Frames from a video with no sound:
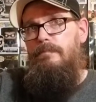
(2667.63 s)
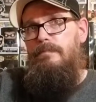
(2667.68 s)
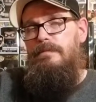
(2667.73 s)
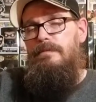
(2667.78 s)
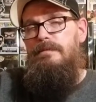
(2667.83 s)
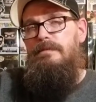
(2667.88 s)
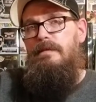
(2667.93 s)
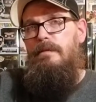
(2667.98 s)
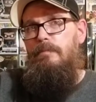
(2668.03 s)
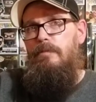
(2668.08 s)

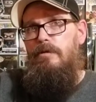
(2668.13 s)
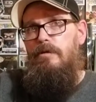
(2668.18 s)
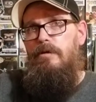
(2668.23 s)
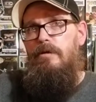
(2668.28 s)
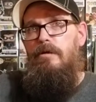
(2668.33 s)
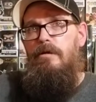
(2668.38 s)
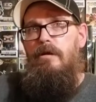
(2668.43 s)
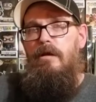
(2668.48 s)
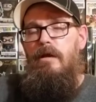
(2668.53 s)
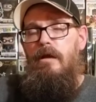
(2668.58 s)

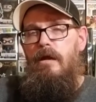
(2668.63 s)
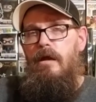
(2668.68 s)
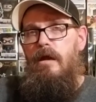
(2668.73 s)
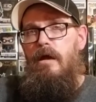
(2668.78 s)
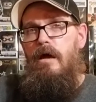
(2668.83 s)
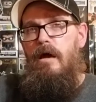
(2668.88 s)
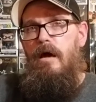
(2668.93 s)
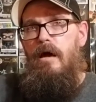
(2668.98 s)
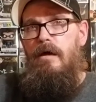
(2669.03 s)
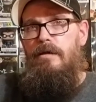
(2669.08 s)
similar
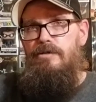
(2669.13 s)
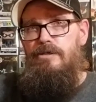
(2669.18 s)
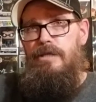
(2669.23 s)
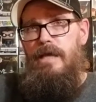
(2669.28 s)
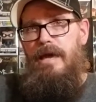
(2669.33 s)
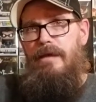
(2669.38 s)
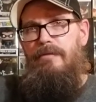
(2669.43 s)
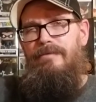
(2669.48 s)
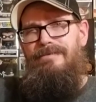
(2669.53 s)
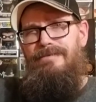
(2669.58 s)

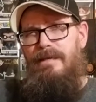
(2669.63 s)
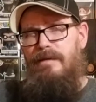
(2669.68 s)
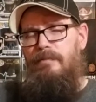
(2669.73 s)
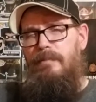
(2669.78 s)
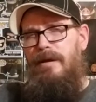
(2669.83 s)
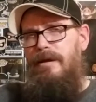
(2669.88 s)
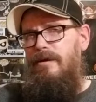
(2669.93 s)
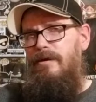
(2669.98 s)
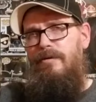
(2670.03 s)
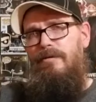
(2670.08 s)
channels like
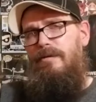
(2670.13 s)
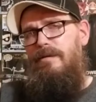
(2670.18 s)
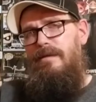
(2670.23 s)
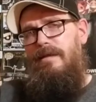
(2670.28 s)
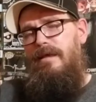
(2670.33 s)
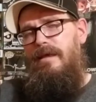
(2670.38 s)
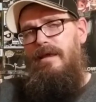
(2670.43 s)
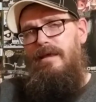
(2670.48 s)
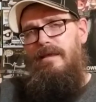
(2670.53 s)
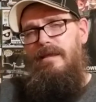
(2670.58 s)
my own.
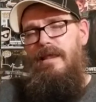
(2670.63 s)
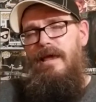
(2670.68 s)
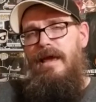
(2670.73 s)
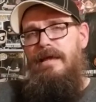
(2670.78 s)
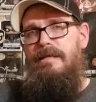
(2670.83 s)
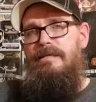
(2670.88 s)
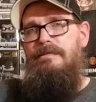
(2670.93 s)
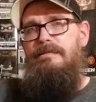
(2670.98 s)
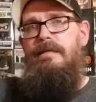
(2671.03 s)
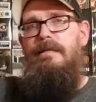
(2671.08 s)
And I
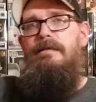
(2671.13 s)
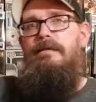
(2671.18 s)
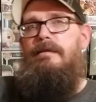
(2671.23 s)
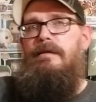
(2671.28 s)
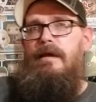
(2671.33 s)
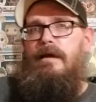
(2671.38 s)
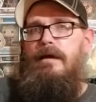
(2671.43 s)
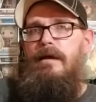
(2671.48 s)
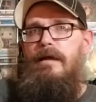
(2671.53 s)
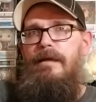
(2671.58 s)
just
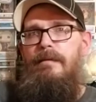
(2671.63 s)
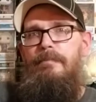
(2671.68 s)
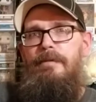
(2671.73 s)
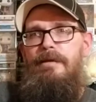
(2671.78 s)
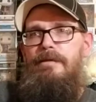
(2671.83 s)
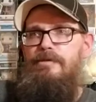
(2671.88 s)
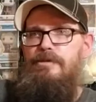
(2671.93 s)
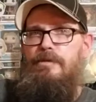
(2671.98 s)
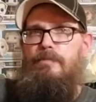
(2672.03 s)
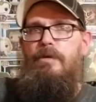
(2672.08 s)
didn't,
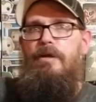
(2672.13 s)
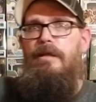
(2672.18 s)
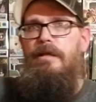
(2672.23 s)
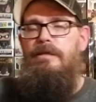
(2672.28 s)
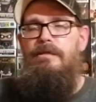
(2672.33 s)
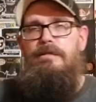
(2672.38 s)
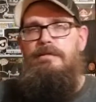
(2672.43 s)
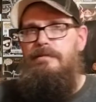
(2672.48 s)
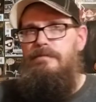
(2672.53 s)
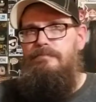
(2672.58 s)
she really
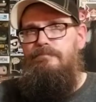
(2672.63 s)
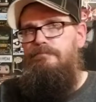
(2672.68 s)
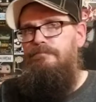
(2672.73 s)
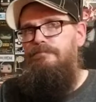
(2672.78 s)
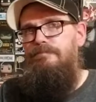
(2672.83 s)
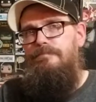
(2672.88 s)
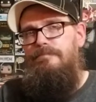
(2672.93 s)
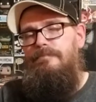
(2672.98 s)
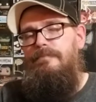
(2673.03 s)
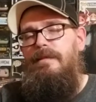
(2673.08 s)
just...
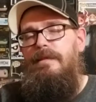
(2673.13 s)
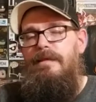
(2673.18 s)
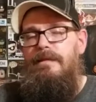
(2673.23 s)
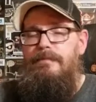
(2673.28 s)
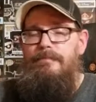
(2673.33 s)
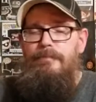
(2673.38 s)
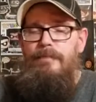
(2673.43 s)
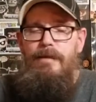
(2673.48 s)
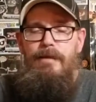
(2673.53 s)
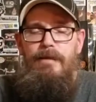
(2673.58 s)

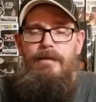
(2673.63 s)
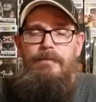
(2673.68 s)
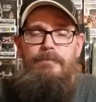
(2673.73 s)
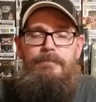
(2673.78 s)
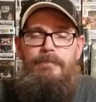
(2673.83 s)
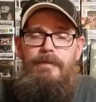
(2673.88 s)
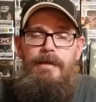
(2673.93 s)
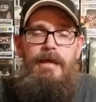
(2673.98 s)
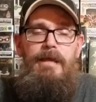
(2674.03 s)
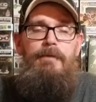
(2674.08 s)

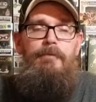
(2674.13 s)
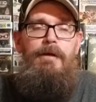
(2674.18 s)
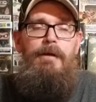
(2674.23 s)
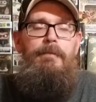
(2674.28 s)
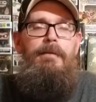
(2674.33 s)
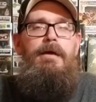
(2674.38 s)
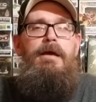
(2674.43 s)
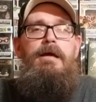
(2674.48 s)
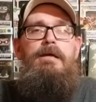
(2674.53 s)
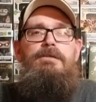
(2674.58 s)
Anyway,
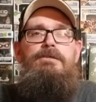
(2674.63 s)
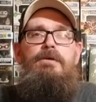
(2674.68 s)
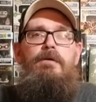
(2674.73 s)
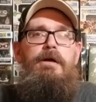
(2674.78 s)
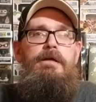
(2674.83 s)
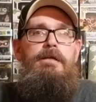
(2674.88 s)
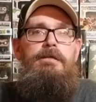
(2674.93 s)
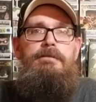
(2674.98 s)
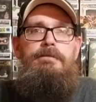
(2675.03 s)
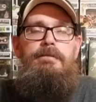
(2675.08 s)
so
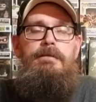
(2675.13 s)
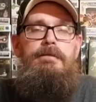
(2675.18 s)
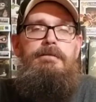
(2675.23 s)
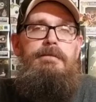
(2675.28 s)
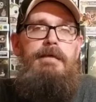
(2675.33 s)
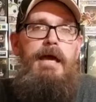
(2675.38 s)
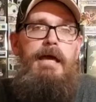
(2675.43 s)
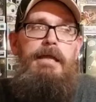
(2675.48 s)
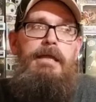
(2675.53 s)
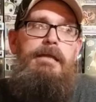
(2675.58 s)
I just
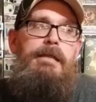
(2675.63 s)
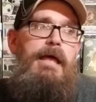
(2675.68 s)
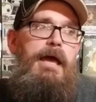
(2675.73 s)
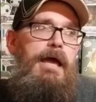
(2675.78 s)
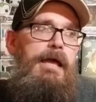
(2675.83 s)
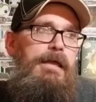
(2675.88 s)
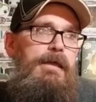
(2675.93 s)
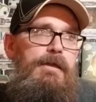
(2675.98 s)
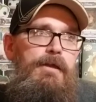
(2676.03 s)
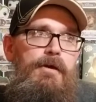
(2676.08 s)
decided
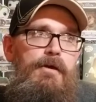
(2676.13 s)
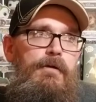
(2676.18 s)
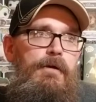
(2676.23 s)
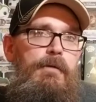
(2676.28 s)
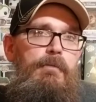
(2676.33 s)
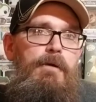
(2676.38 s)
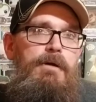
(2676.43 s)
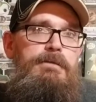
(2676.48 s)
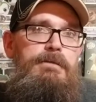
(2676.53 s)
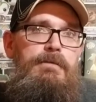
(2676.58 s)
that,
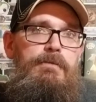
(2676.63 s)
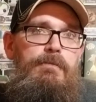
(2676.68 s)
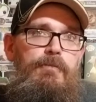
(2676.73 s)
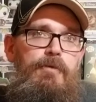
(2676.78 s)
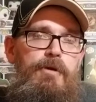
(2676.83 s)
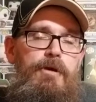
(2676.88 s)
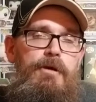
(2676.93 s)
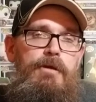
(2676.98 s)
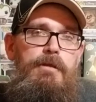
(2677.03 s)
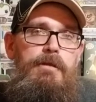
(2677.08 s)
it wasn't
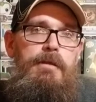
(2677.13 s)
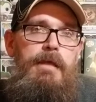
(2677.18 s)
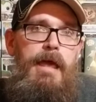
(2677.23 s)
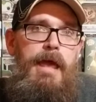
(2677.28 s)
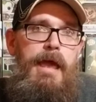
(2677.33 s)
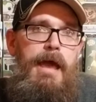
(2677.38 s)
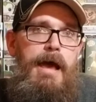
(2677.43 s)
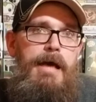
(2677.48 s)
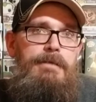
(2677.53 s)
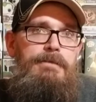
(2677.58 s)
worth the
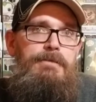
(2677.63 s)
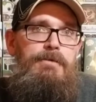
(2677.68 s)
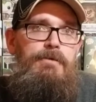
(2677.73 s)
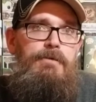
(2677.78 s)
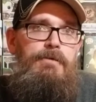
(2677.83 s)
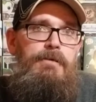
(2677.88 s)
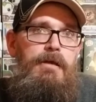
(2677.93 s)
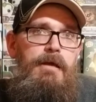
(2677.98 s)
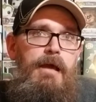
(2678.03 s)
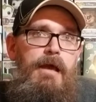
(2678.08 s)

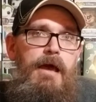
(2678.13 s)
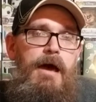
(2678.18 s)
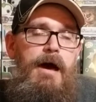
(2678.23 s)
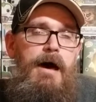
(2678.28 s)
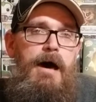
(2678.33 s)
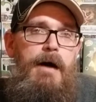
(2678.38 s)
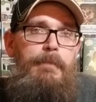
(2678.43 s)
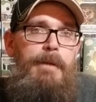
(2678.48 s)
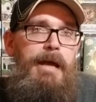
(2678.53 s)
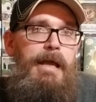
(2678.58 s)
hassle.
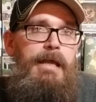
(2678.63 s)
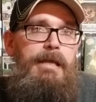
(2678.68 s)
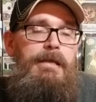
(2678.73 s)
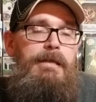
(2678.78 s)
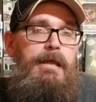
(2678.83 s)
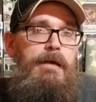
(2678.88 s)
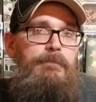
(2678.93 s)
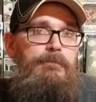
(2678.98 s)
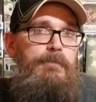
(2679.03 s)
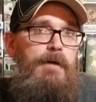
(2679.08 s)
I
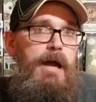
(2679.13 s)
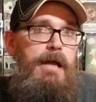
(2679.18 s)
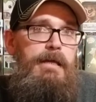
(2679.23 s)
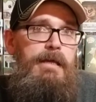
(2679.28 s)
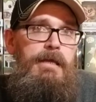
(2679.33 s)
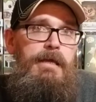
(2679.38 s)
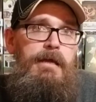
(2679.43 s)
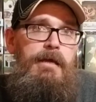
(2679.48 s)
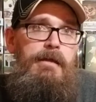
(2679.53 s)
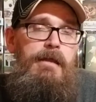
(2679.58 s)
ended up
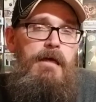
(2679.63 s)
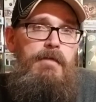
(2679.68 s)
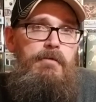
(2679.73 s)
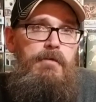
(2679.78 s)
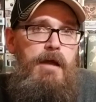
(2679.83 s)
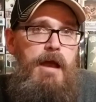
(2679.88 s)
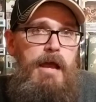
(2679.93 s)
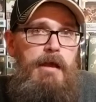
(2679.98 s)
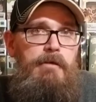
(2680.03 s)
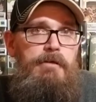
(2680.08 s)
finding another
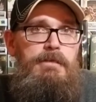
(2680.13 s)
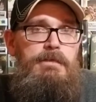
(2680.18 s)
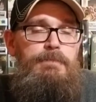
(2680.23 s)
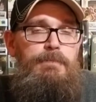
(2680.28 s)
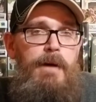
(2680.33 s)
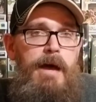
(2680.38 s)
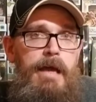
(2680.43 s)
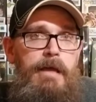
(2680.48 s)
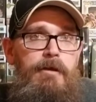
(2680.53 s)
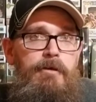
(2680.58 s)
Iron
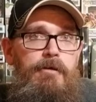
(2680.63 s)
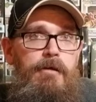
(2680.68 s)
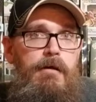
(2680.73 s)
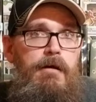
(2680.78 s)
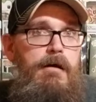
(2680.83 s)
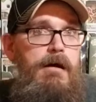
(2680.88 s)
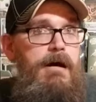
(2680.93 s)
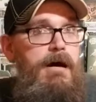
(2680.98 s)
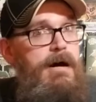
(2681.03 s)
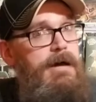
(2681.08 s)
Spider
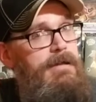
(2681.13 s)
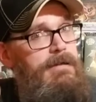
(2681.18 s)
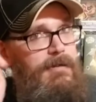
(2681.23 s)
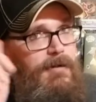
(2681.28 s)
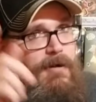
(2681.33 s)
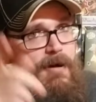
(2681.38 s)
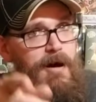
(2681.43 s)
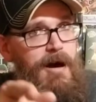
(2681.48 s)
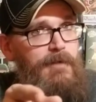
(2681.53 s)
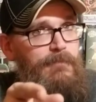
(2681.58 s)
on
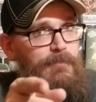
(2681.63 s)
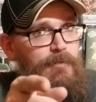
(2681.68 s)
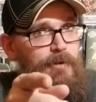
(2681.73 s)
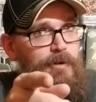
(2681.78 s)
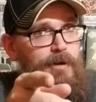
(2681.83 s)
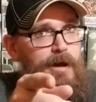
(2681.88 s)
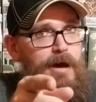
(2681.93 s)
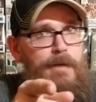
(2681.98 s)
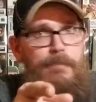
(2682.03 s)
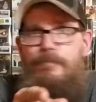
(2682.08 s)

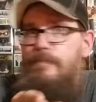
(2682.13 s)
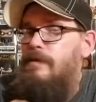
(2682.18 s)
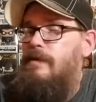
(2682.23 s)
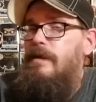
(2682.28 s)
OfferUp.